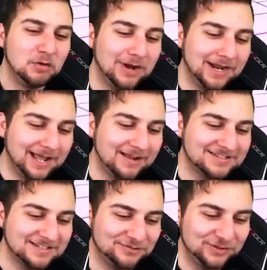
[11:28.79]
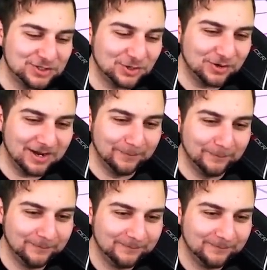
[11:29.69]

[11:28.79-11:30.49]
Wait, how does this feature rhyme?